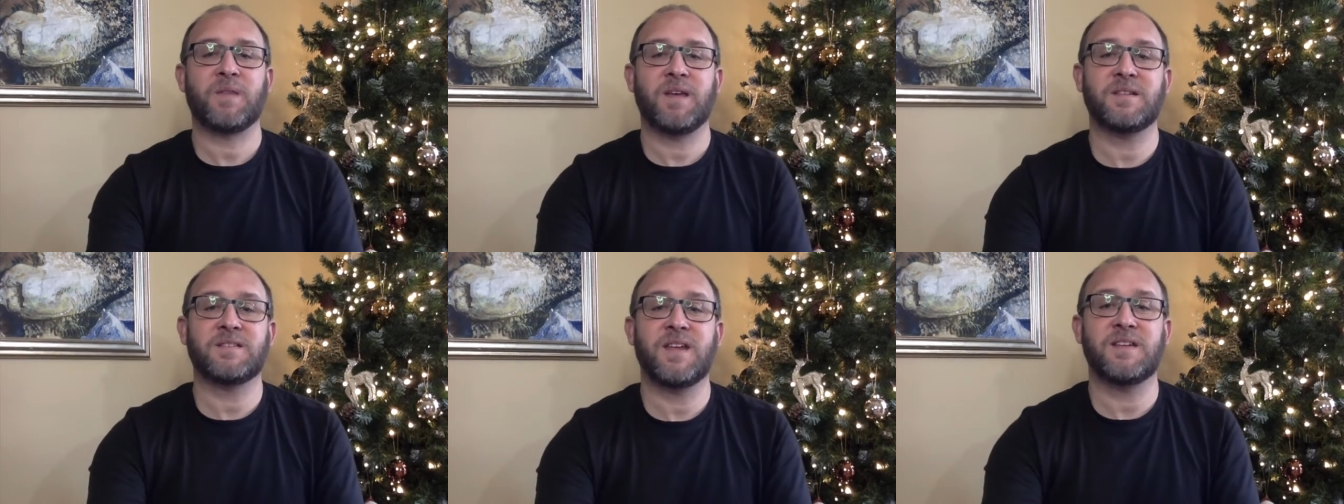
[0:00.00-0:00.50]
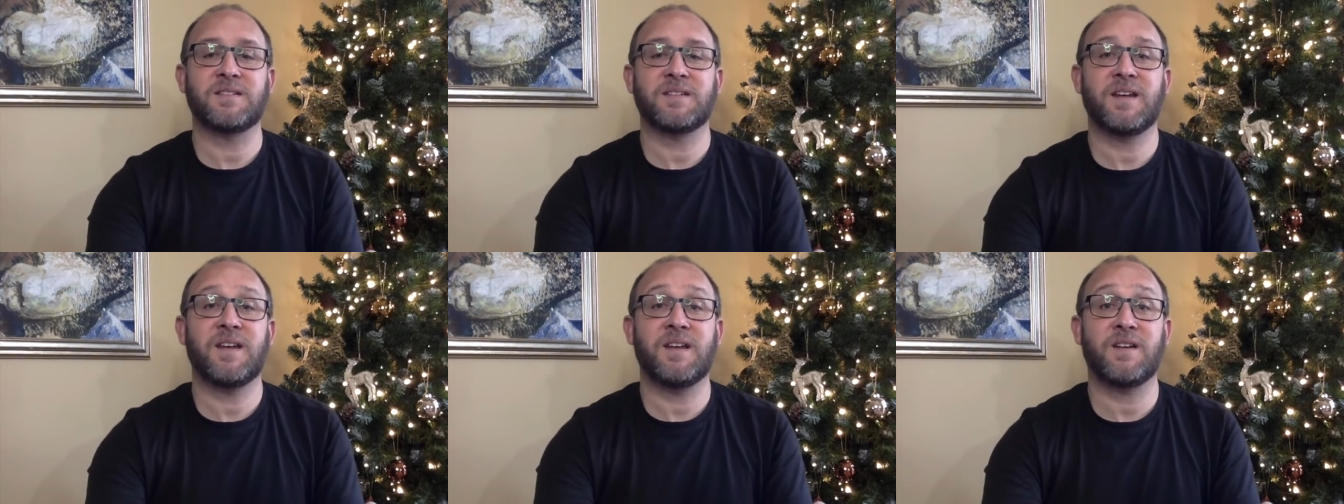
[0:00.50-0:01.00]
It
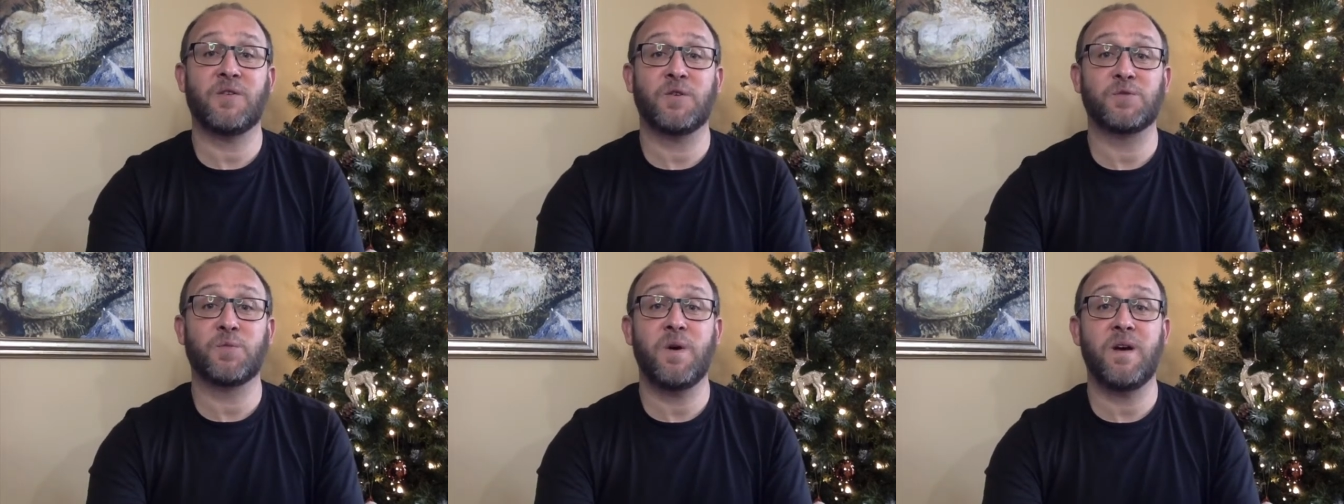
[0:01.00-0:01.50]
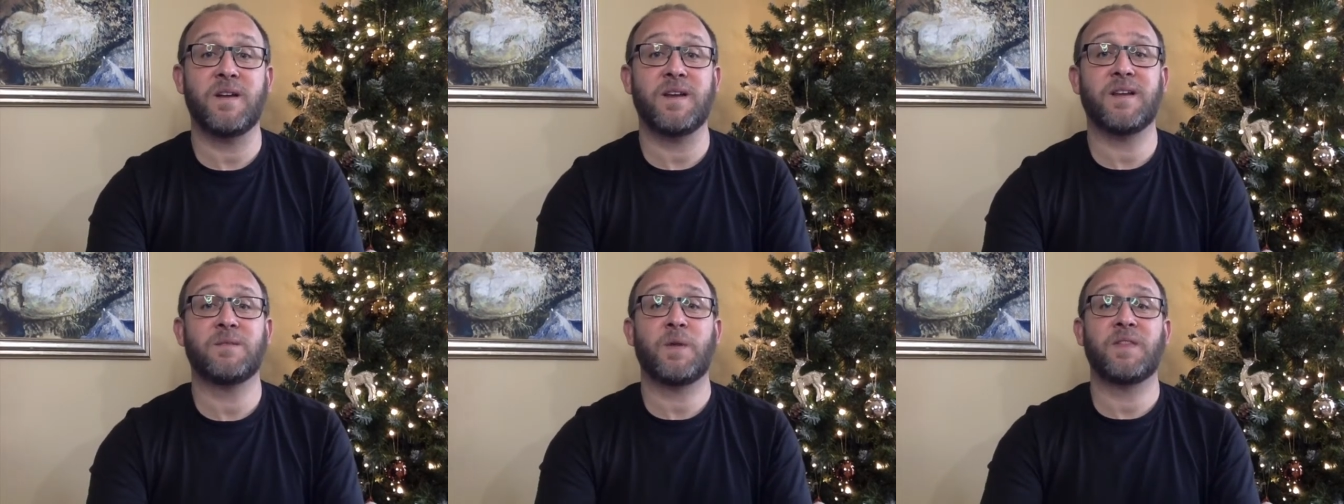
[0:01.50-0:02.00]
says in God's word
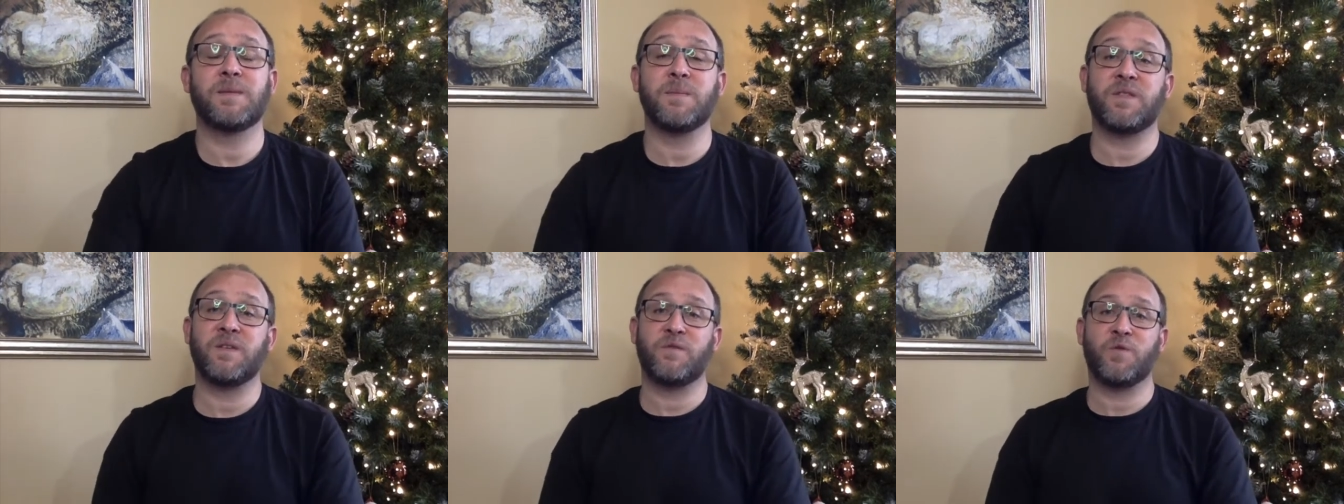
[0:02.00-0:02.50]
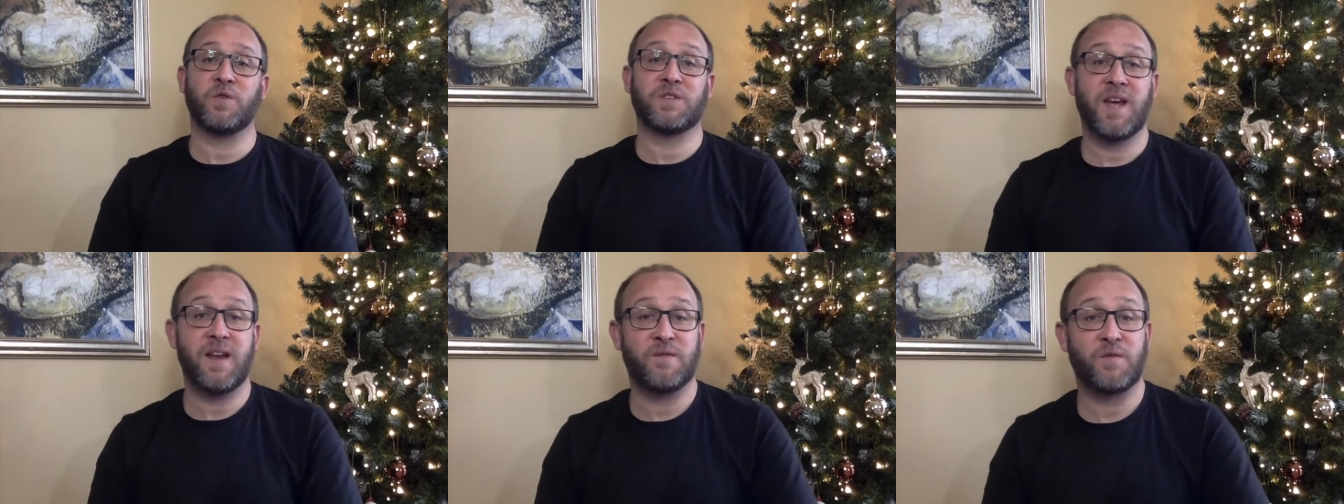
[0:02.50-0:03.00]
in 1 Timothy
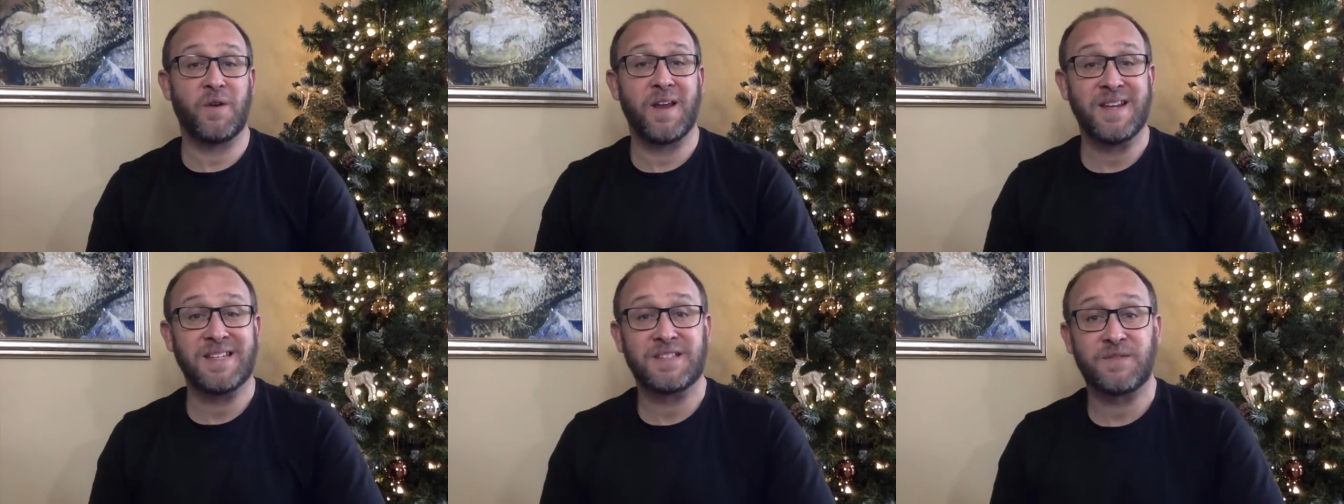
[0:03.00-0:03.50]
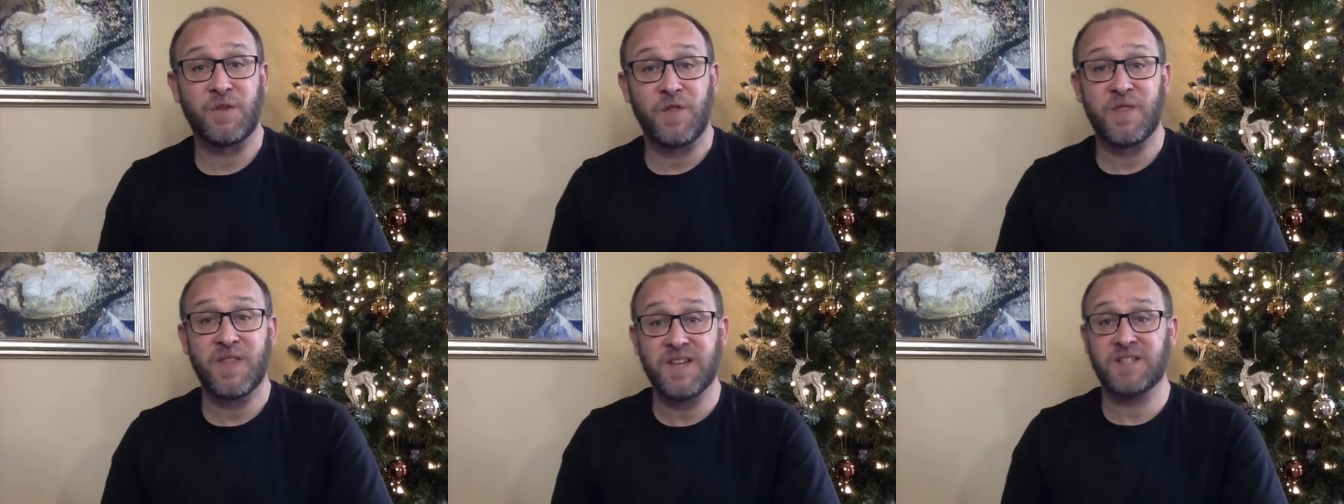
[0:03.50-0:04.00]
4:10, for it is for
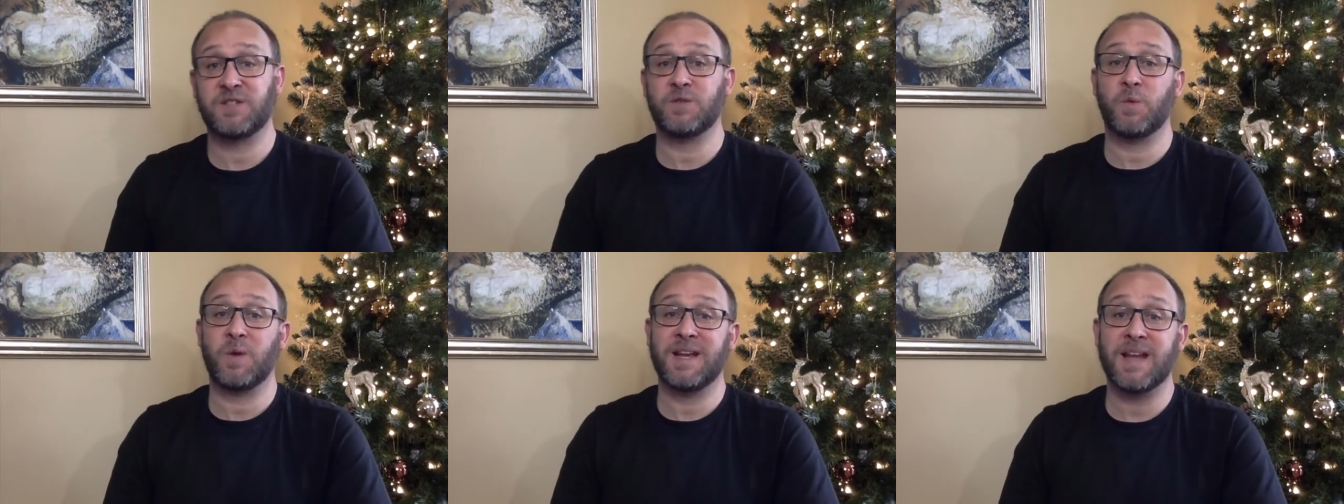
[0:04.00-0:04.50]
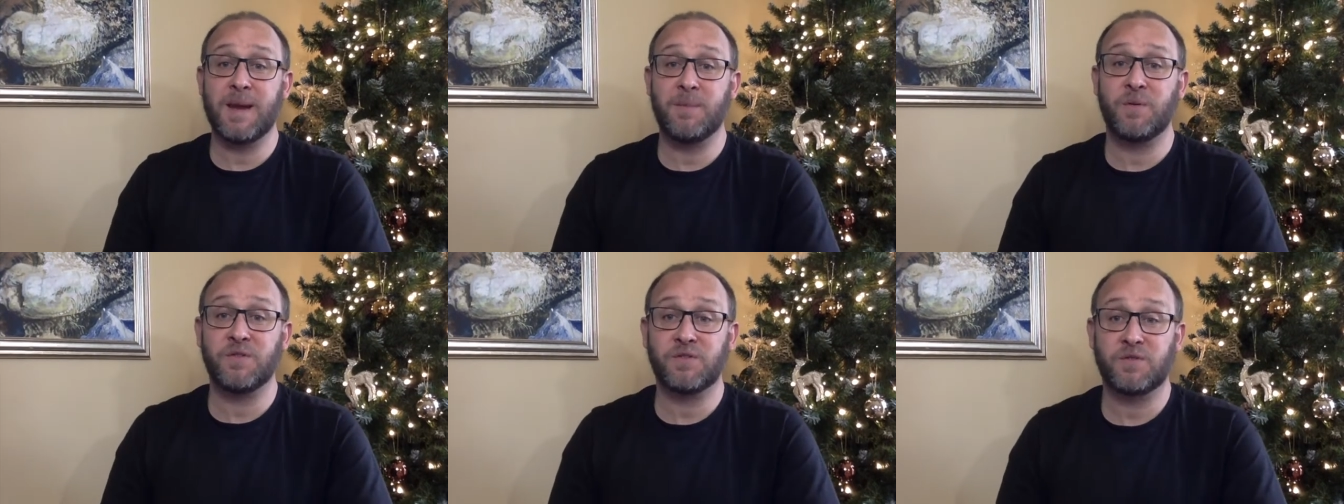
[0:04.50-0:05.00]
this that we
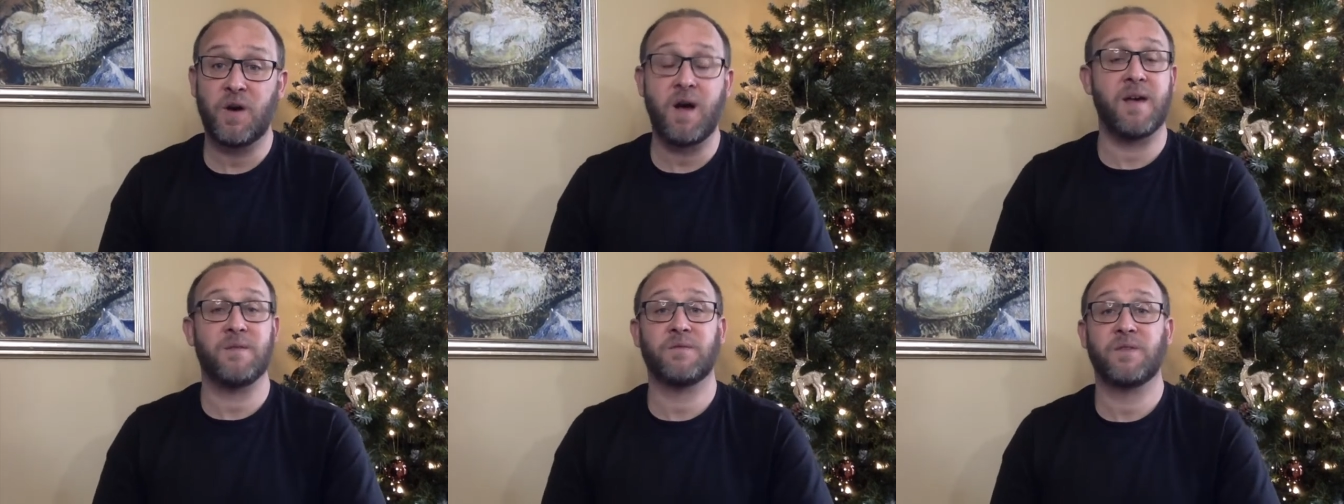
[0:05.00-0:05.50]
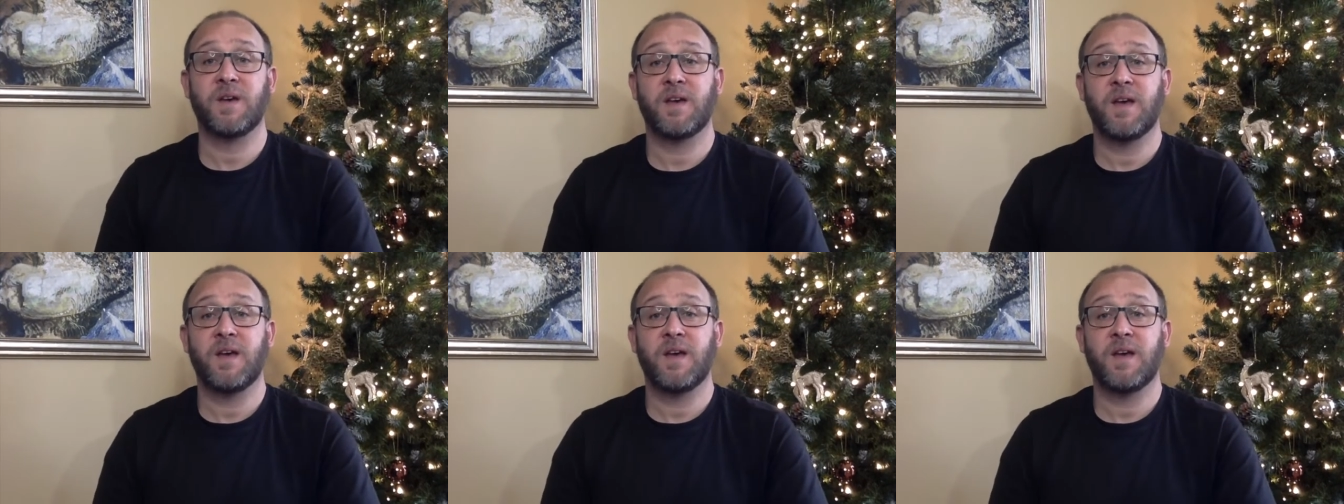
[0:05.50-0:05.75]
labor and strive.